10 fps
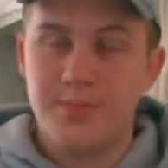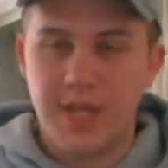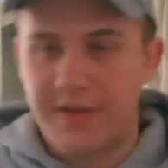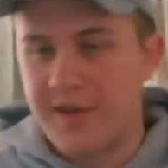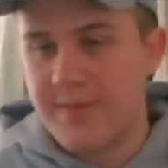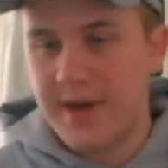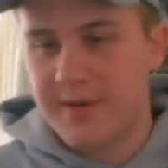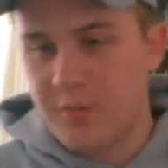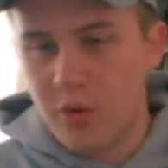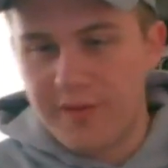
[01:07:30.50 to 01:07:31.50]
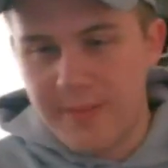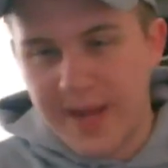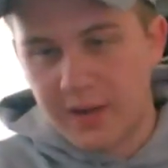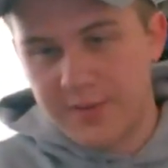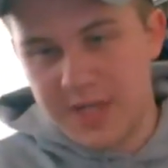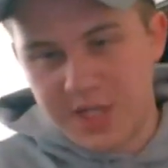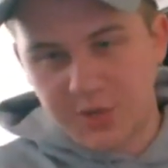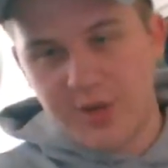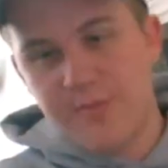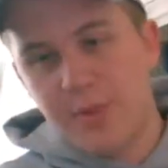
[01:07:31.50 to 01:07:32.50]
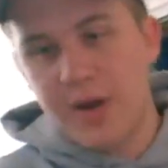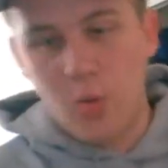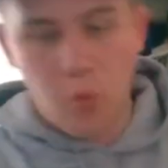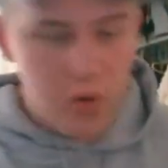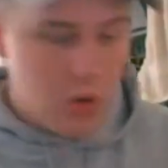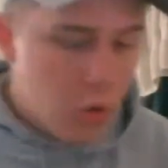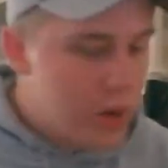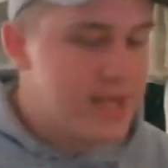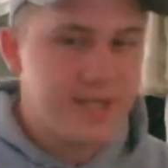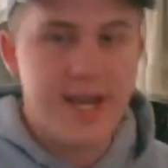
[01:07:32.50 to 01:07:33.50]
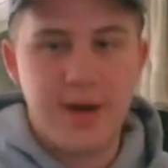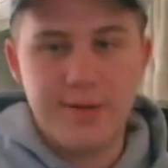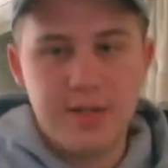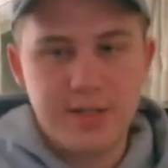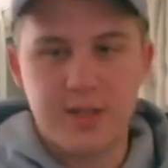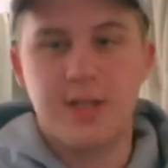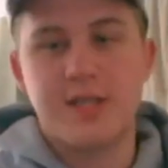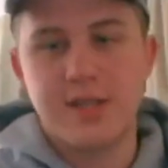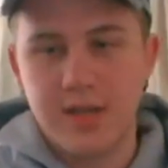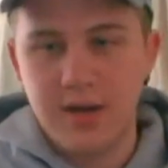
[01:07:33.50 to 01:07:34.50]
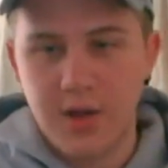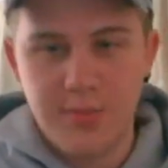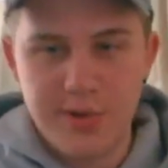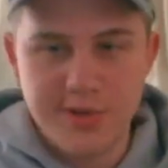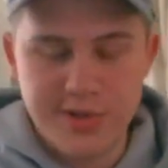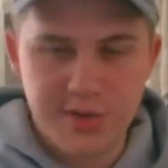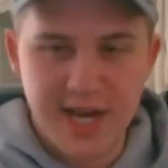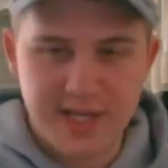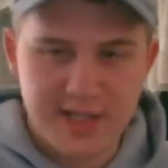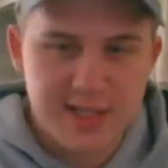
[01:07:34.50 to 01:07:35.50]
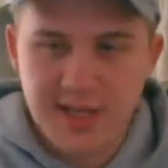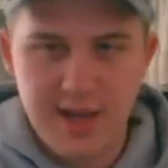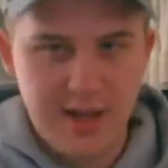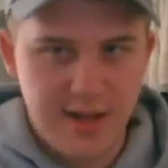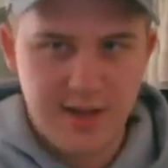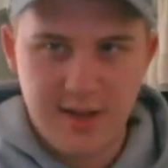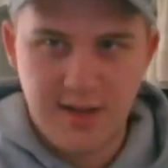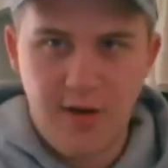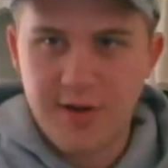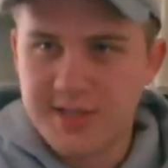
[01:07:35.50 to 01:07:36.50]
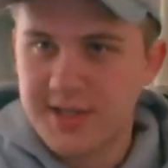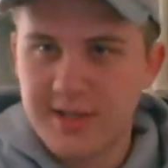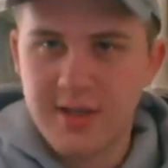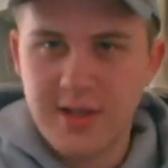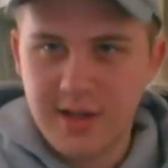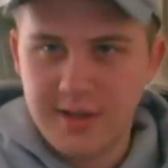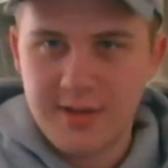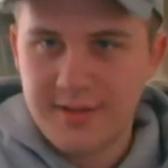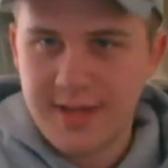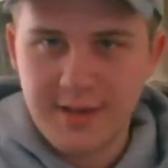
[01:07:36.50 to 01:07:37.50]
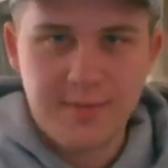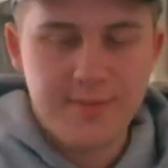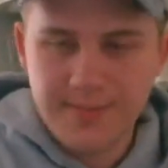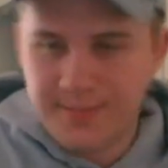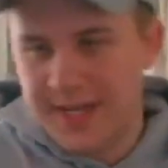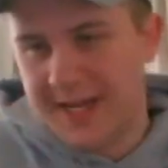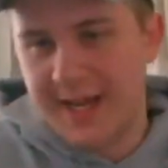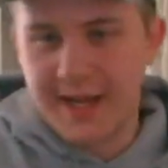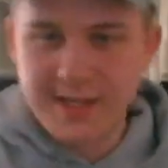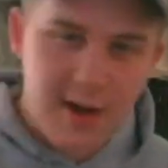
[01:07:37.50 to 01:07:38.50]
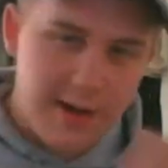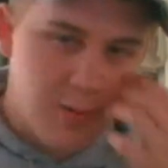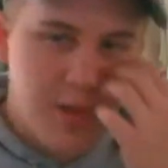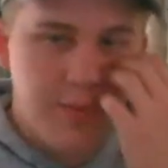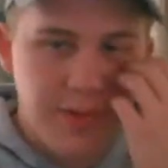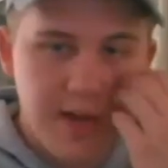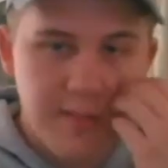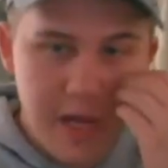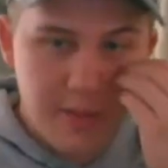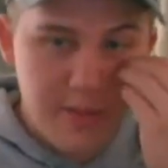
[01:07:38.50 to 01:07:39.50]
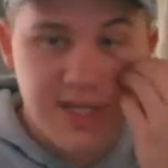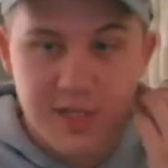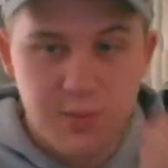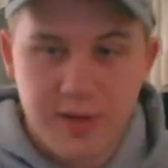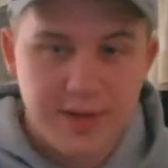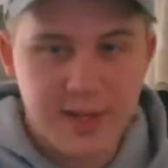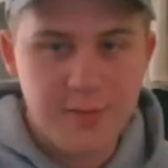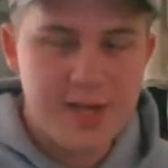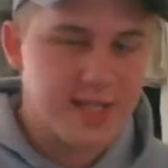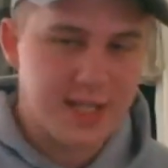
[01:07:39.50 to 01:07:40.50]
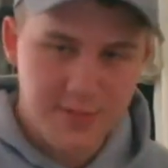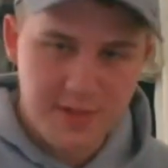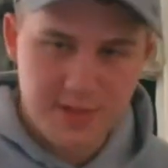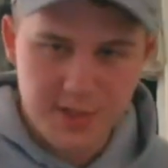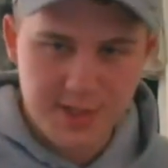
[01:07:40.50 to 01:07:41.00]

like more feedback on this stream, but we're always down to listen to other producers' tracks because honestly, like linking and talking to people that make music is one of like the best things about